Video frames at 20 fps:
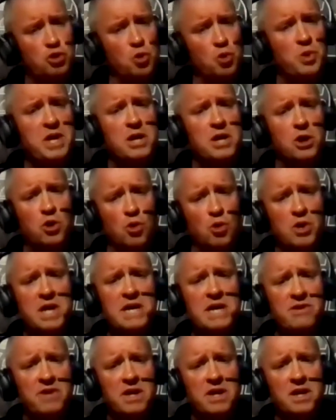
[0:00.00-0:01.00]
we
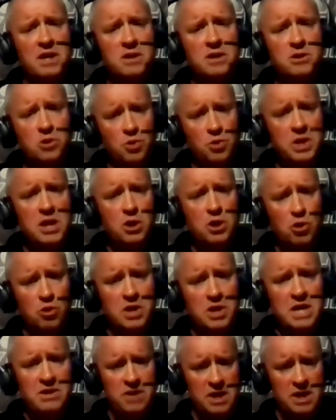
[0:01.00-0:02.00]

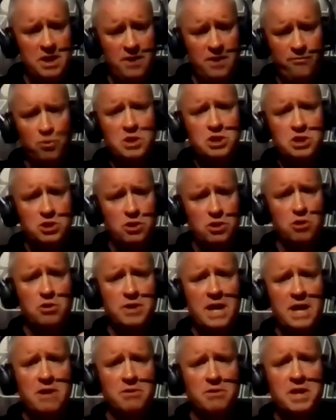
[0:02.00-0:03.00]
agree then if we start
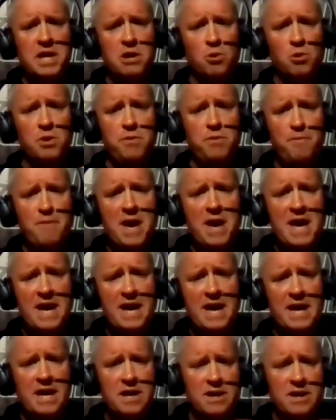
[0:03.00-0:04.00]
down here with
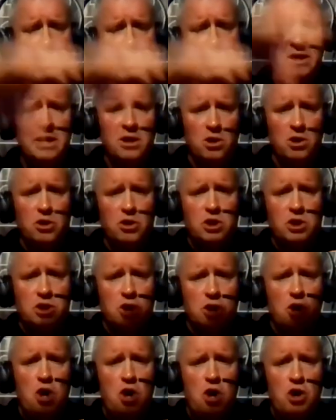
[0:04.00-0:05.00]
May and then look to
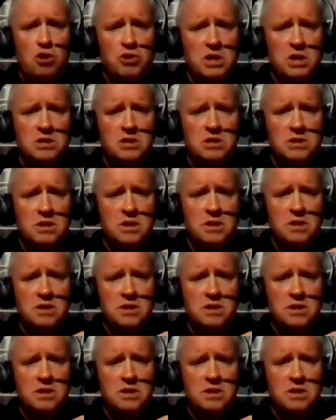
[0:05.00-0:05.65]
August,